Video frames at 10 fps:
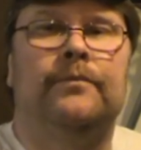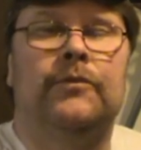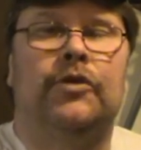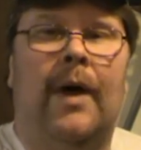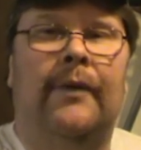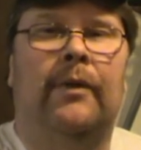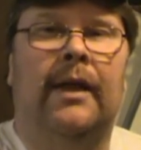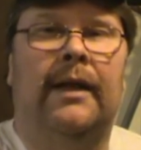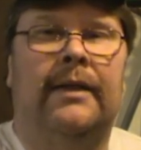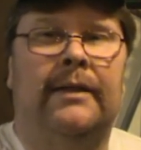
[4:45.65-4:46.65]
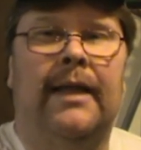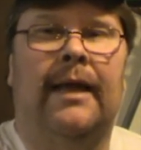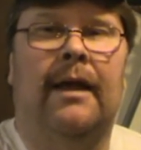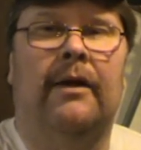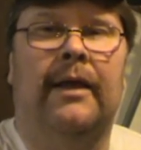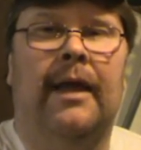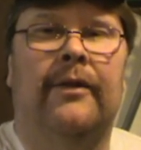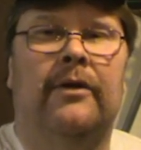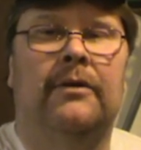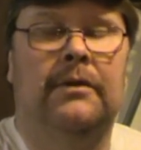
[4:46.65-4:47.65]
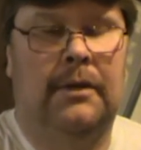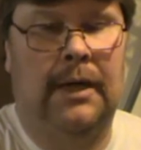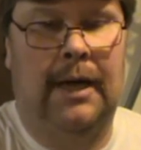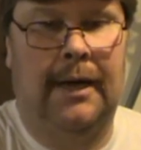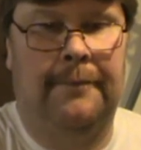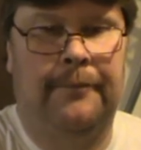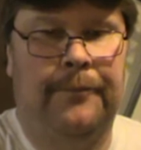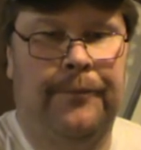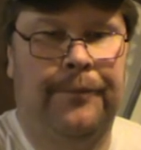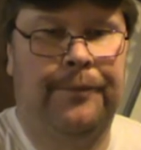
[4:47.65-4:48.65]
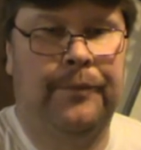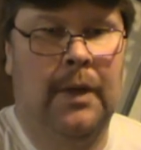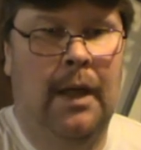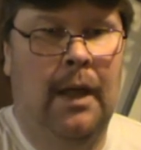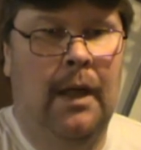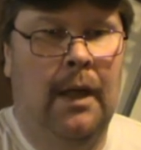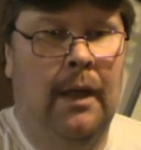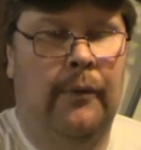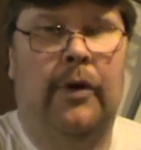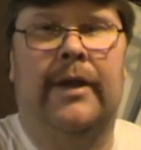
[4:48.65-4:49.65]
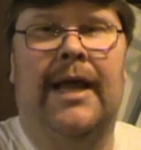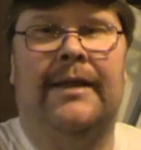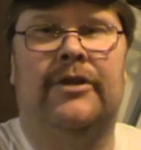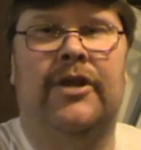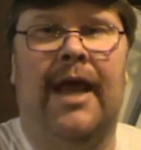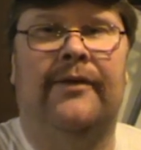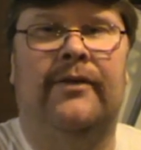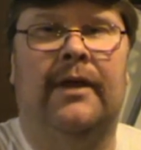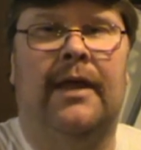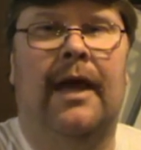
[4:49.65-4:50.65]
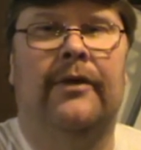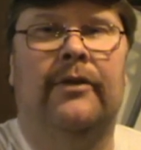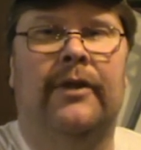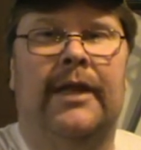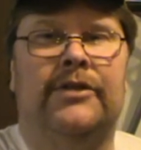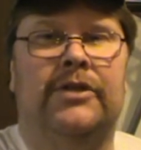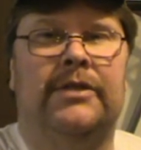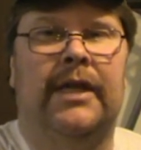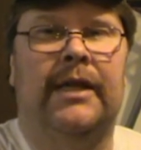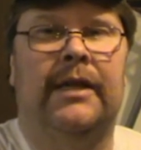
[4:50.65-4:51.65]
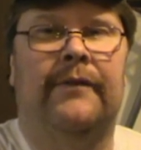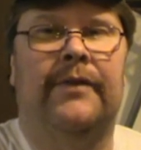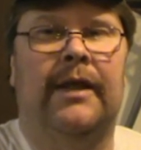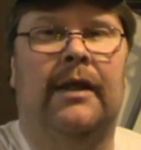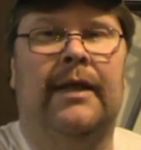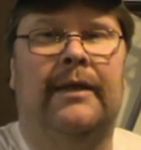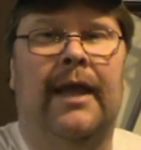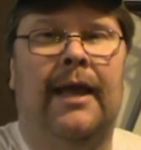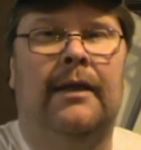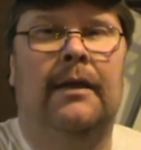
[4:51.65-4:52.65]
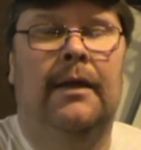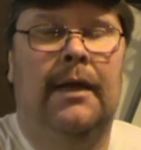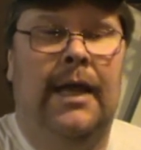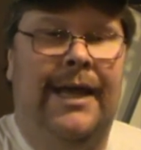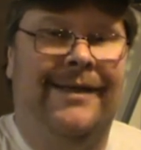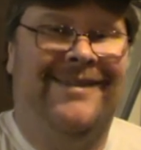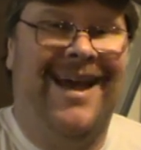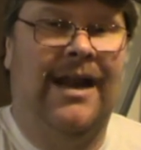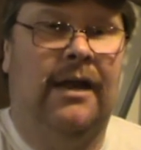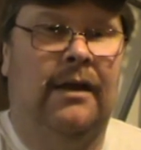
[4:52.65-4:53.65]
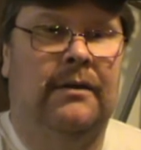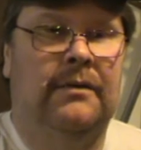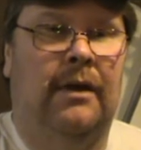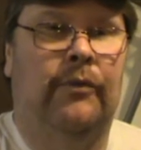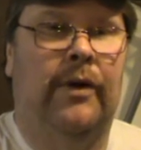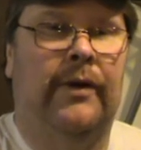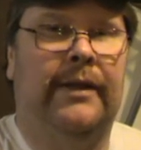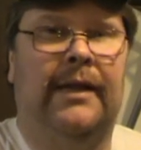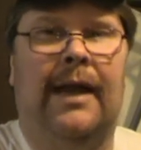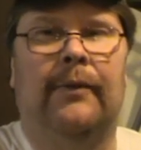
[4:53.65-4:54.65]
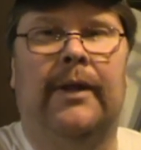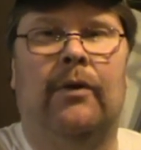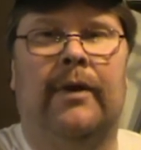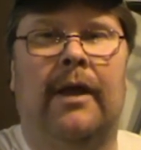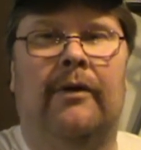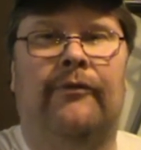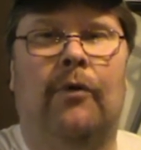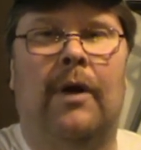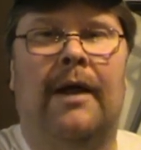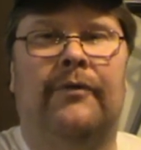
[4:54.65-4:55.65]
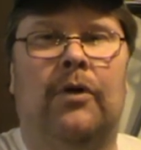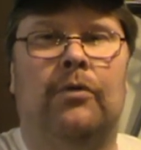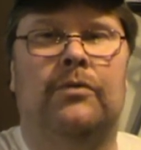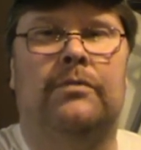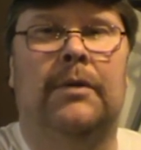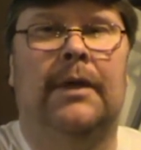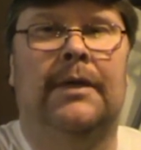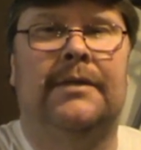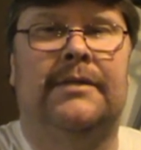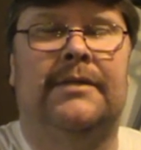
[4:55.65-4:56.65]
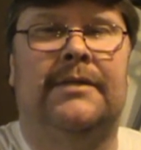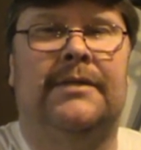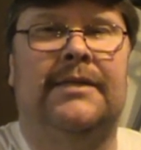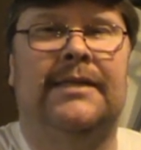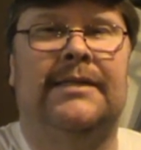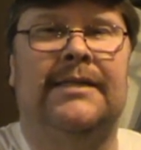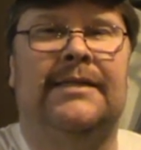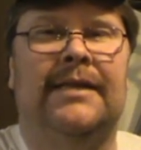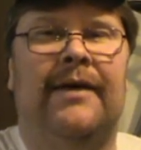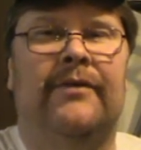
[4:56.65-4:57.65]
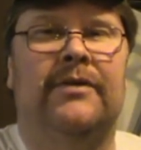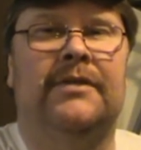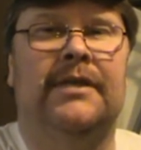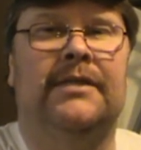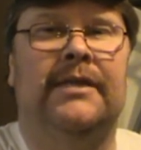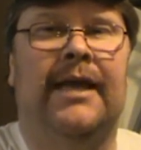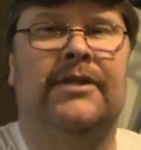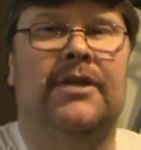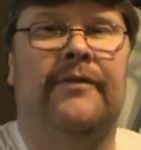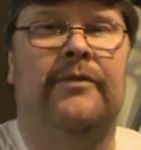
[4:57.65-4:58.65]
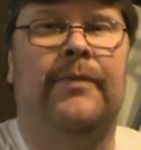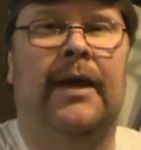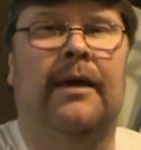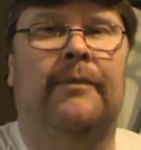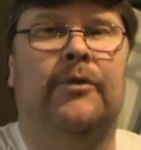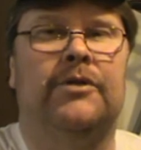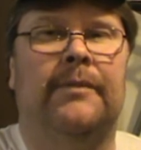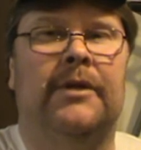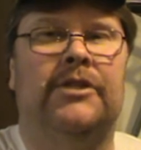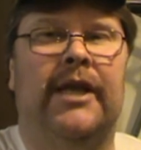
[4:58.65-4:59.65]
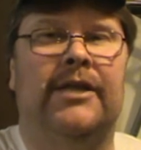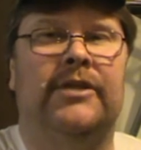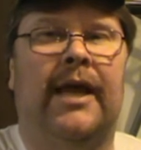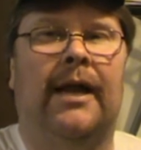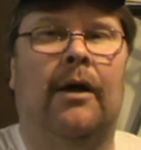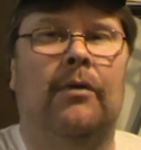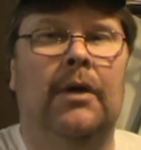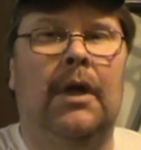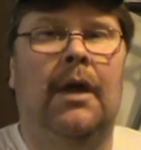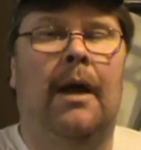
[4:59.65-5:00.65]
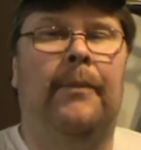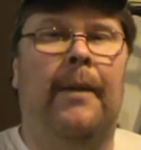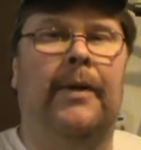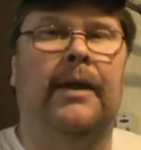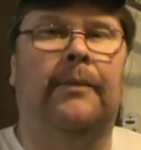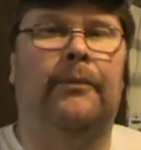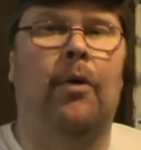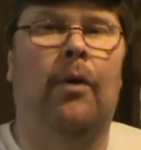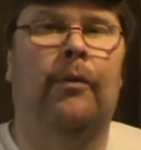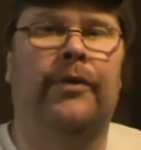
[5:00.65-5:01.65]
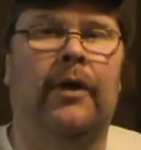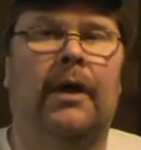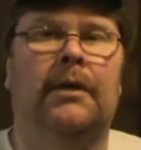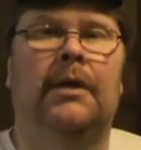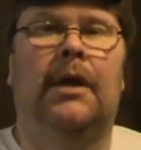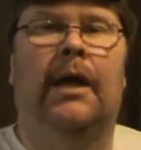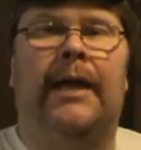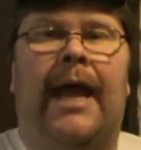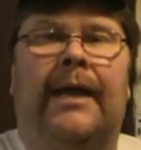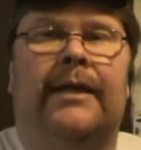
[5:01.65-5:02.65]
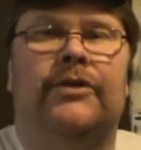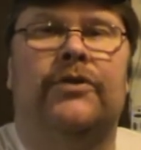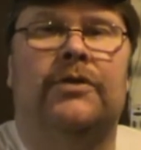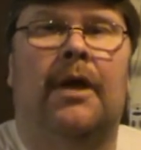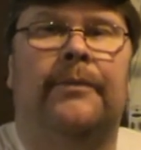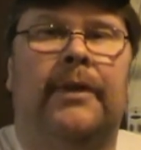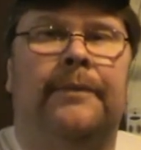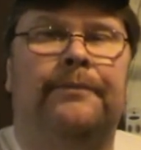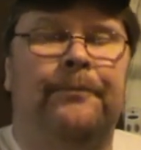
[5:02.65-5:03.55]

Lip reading: So I'd really like to get that car together. We already got the chassis together, the engine's in it and everything like that. He's got a rear end that I really don't care for out of an old 67 or 68 Chevy pickup, which I'm going to change that out. probably end up going with a 9-inch or something.